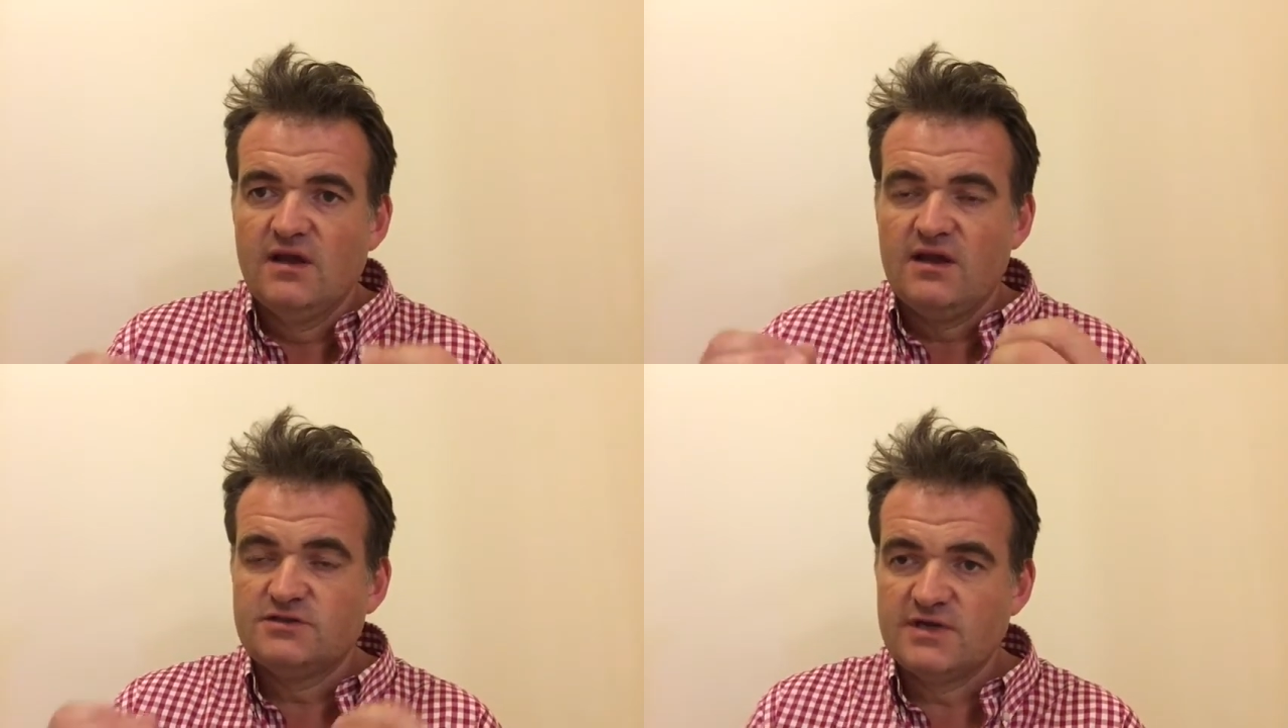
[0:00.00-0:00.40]

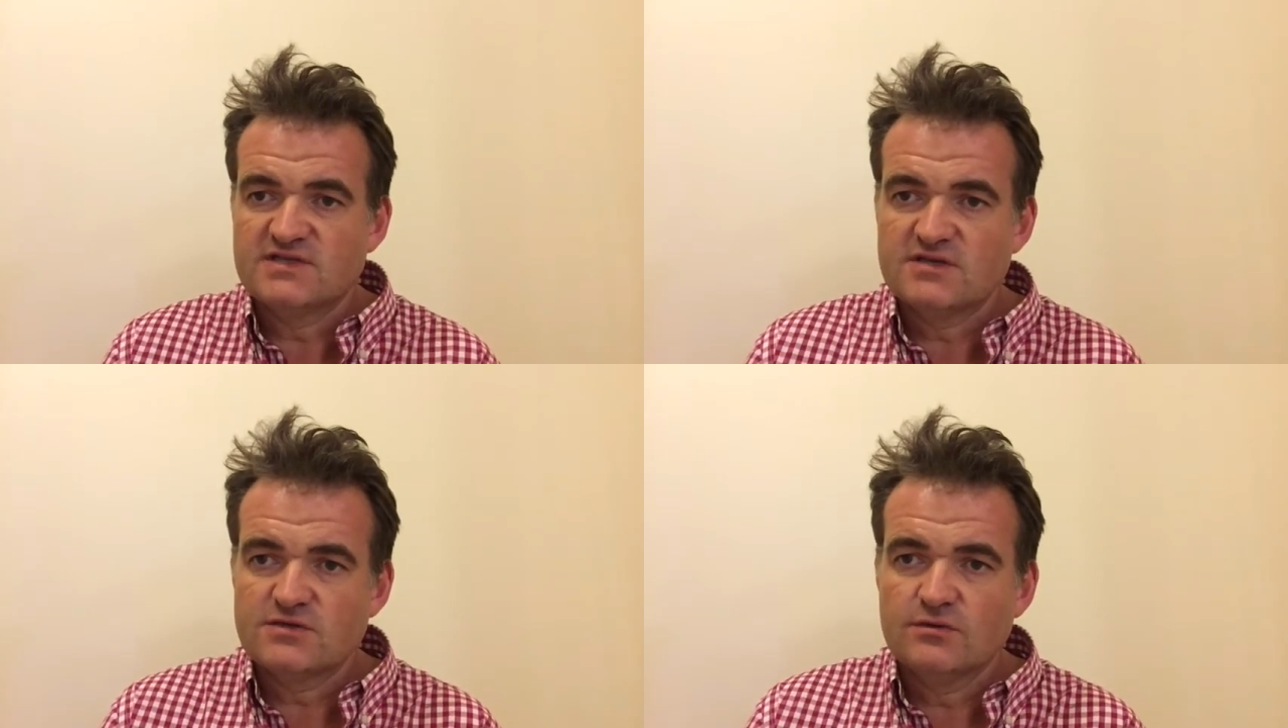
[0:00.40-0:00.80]
A
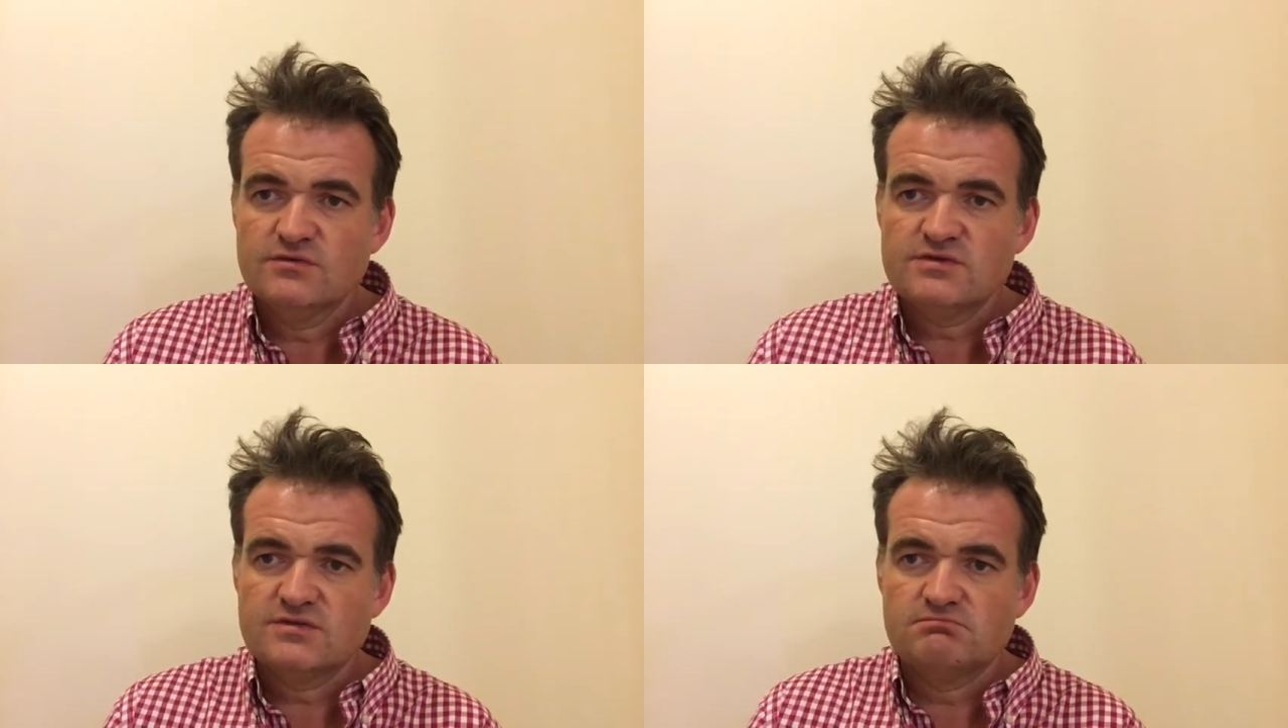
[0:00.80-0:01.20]
dressage
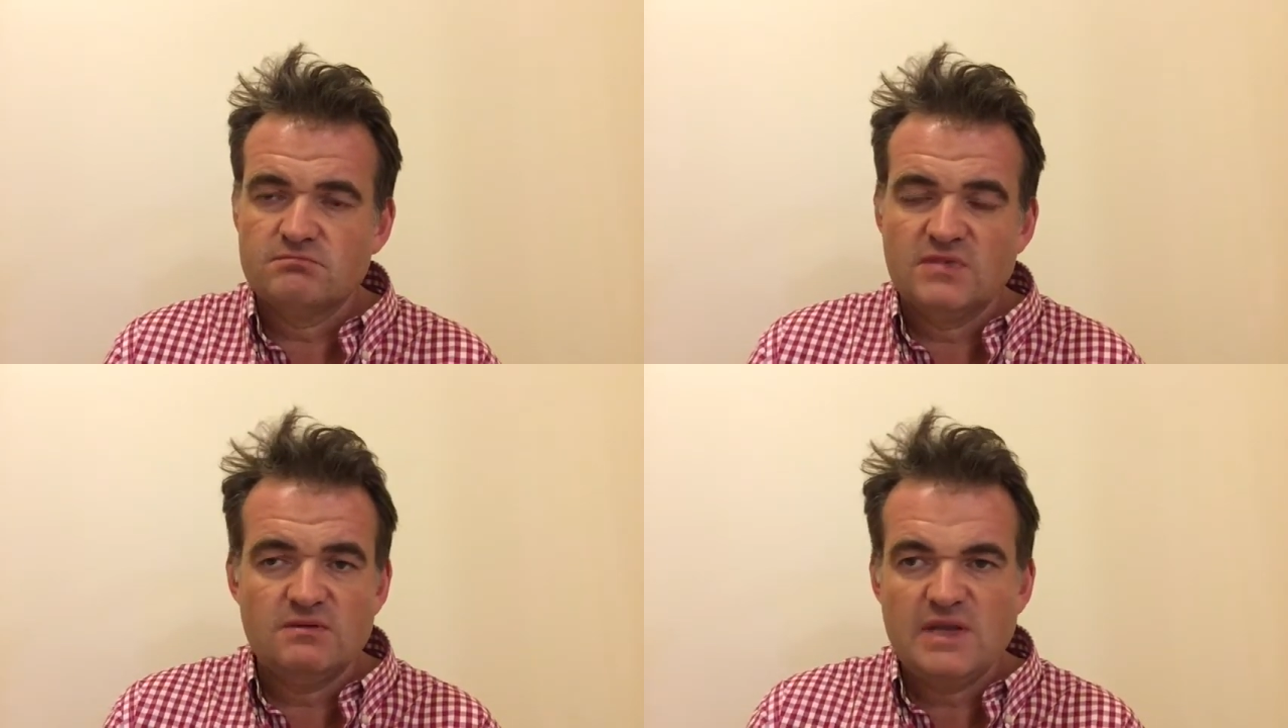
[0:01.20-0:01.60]
horse,
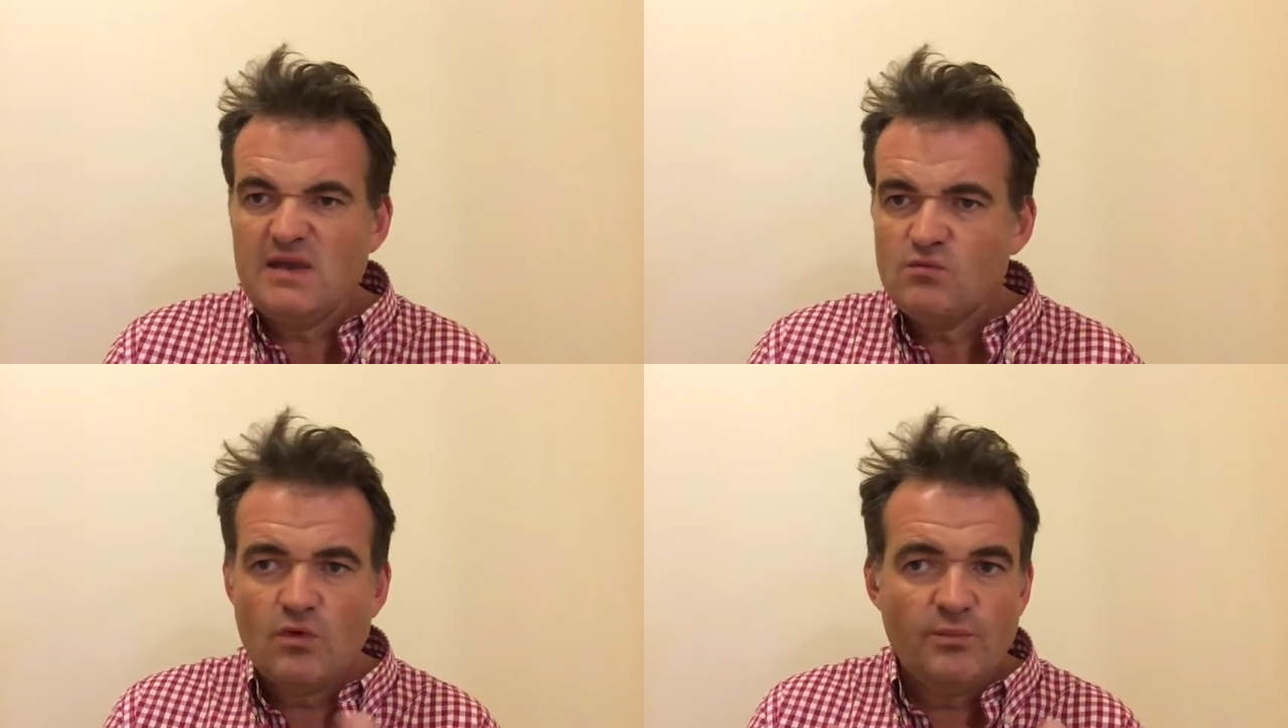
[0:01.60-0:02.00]

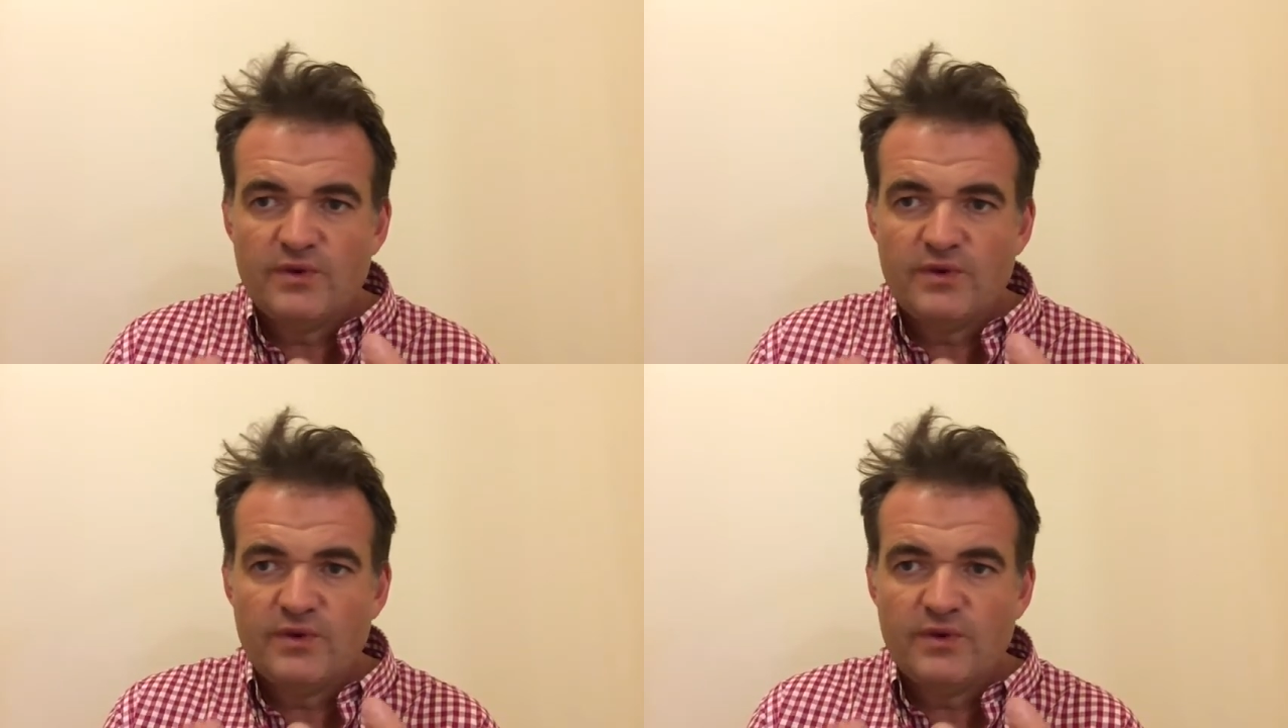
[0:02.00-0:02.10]
it won't